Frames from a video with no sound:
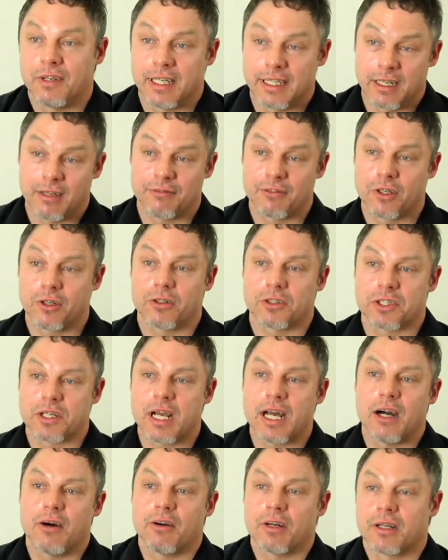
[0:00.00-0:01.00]
And of course
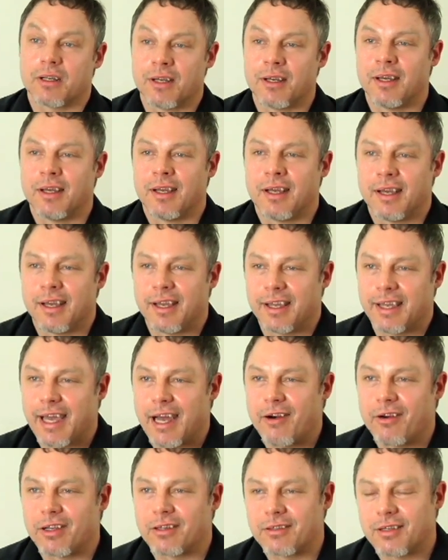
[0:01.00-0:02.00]
our
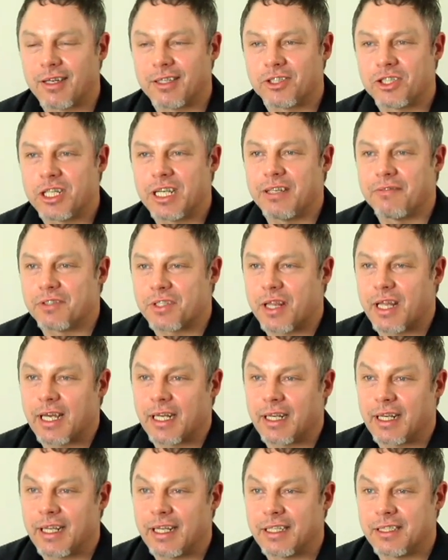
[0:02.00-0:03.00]
character achieves
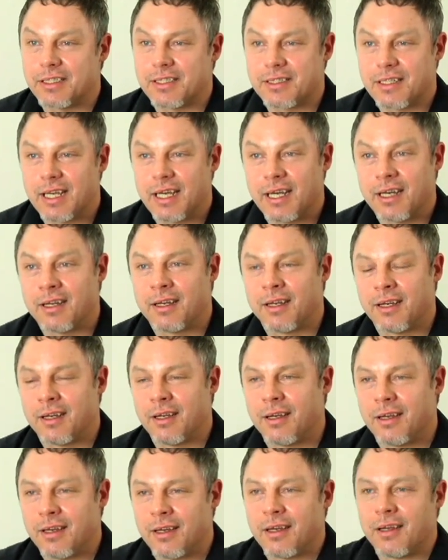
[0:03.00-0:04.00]
then his
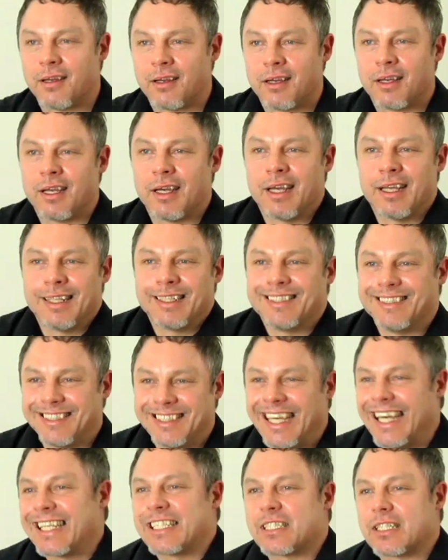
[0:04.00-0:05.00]

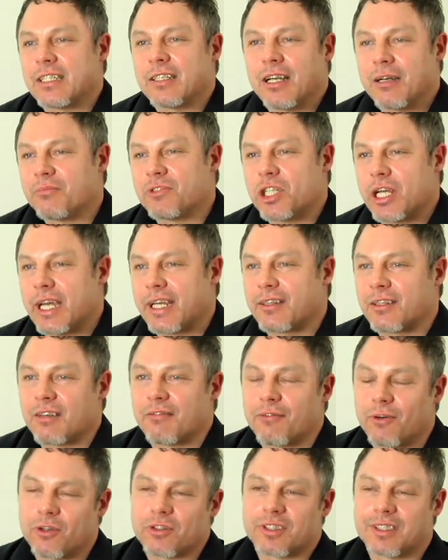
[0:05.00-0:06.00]
destined
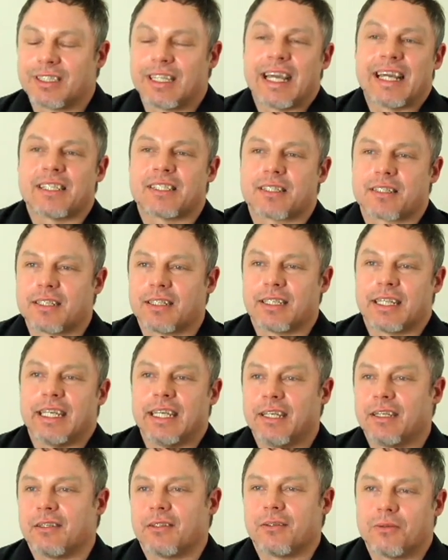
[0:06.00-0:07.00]
objective or
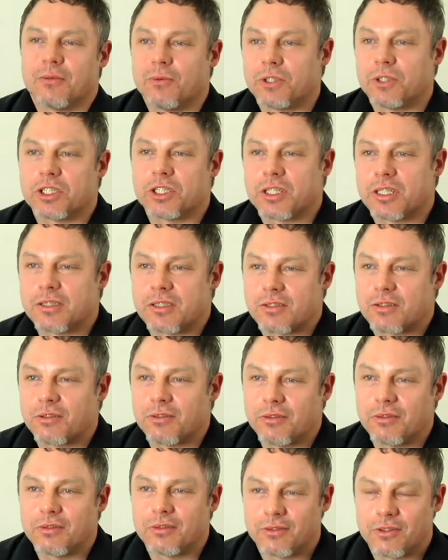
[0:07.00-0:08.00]
destiny, which is
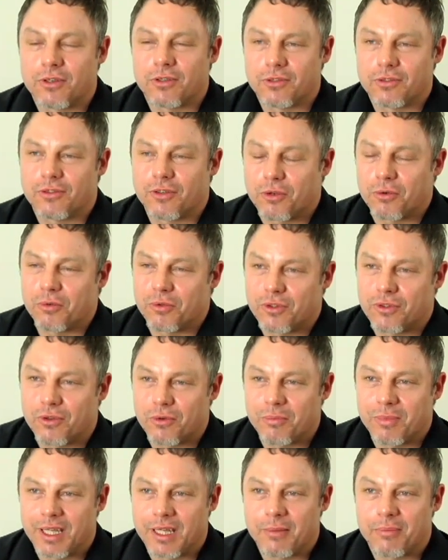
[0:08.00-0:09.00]
to
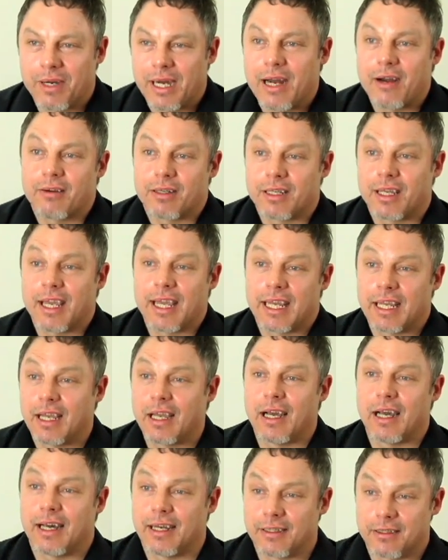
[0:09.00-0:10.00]
be the Pirate King
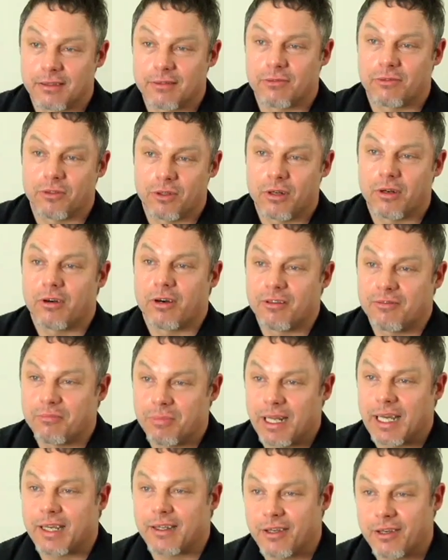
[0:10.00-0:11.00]
and ruler of
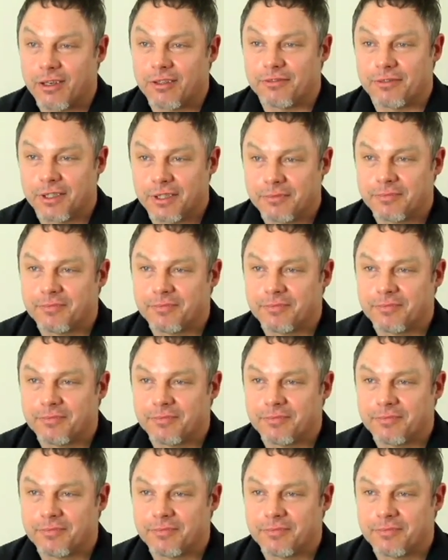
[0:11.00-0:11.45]
Black Cove.